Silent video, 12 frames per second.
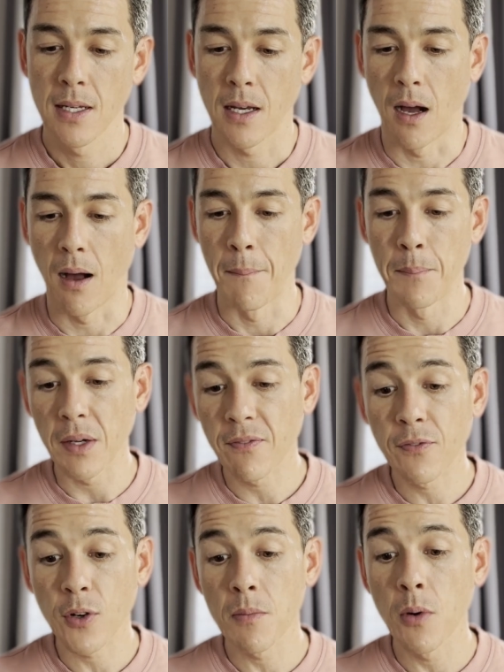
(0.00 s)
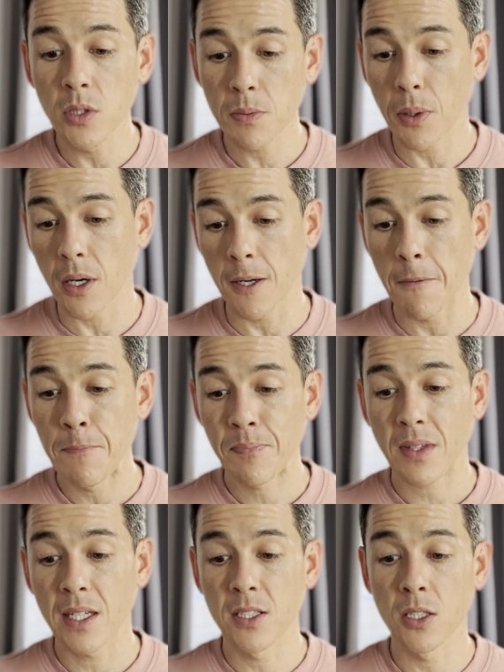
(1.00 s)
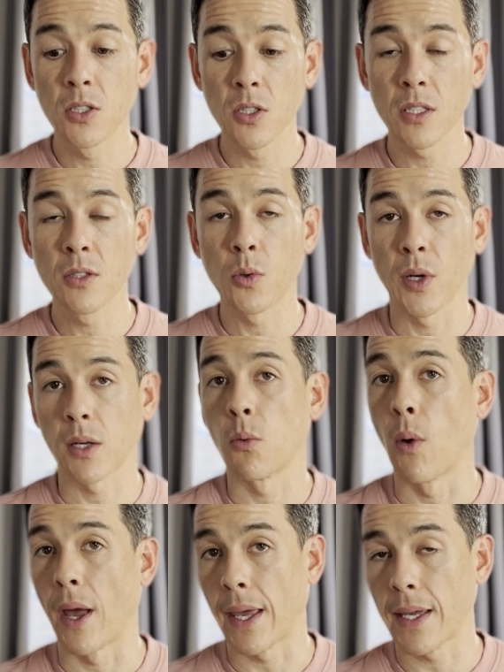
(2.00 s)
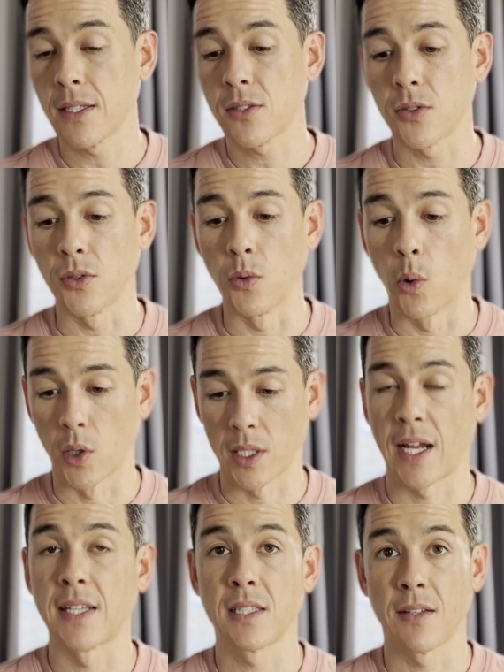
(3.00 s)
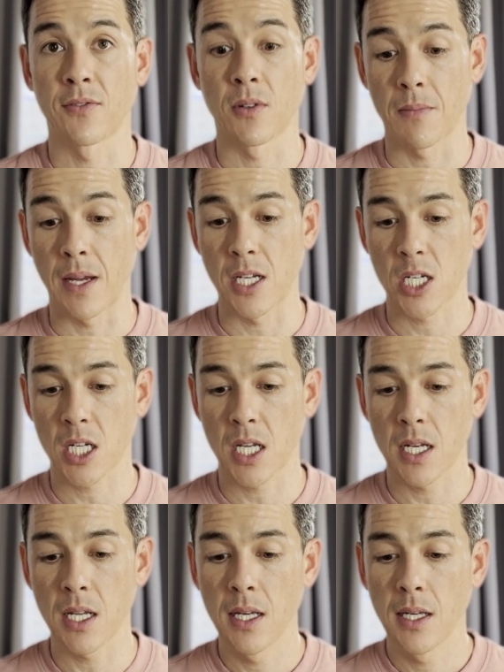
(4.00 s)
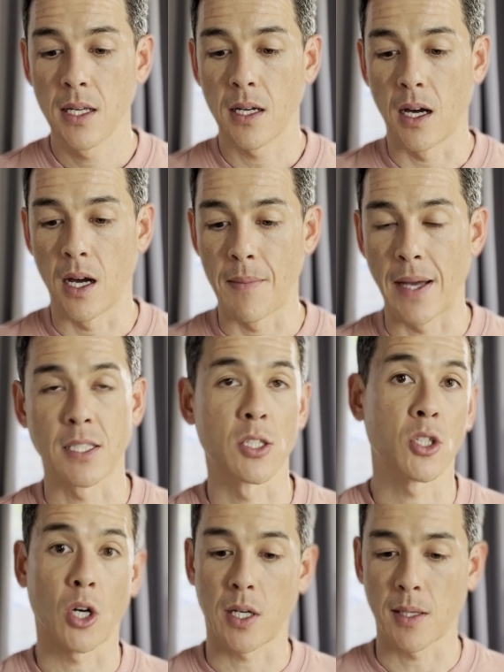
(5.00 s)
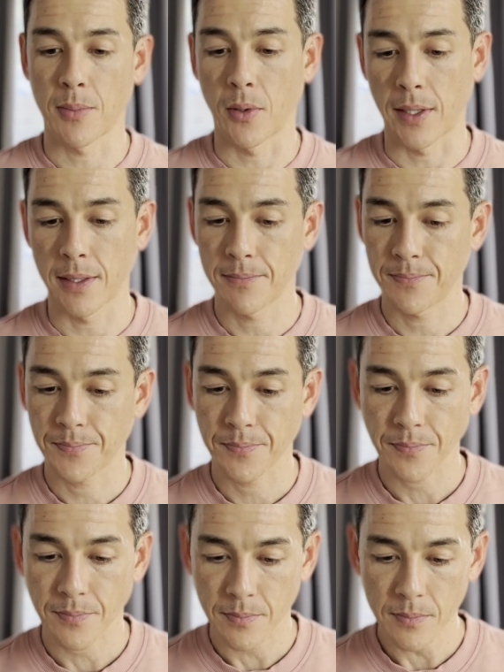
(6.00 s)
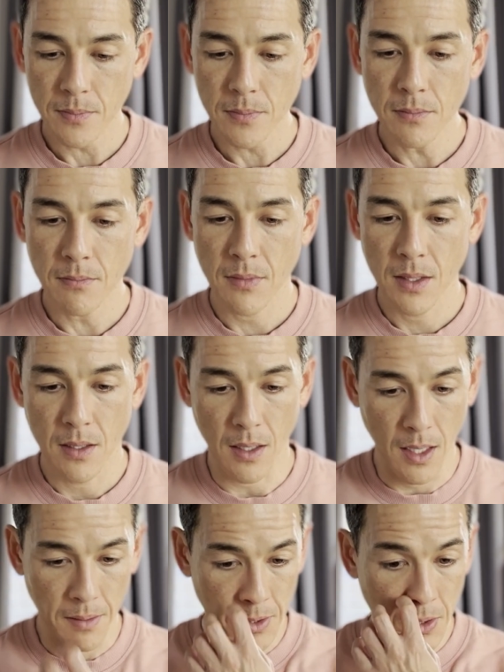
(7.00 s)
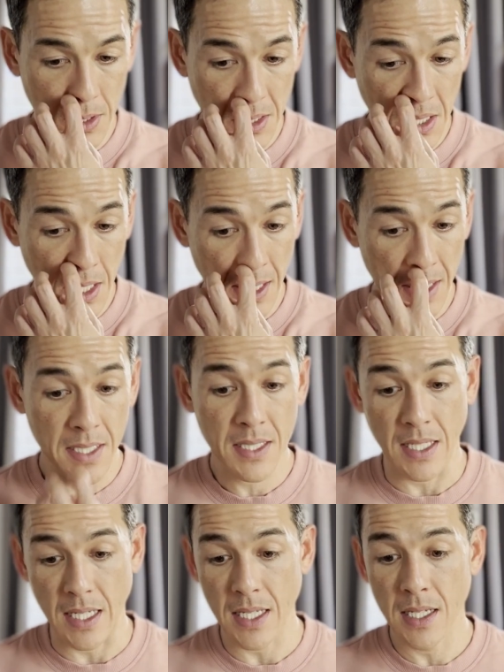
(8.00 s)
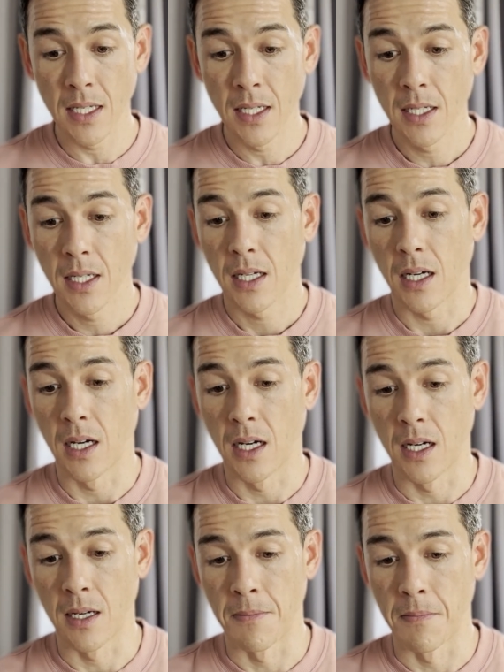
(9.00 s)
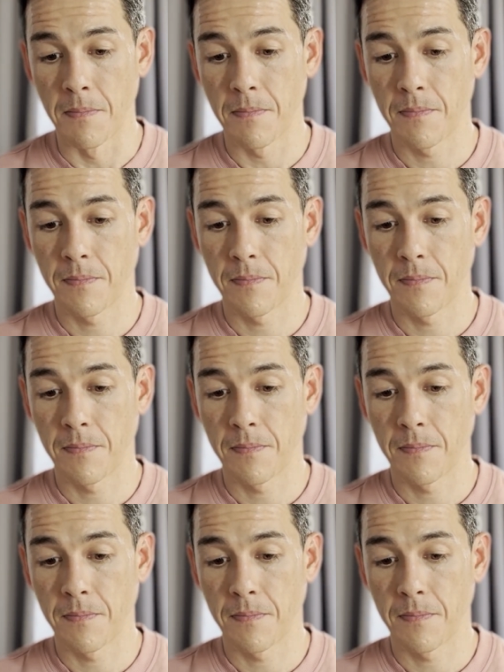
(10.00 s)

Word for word: Um, but for the most part, it's a good quick way to organize the information um, as a starting point. Um, so you can see that it did um,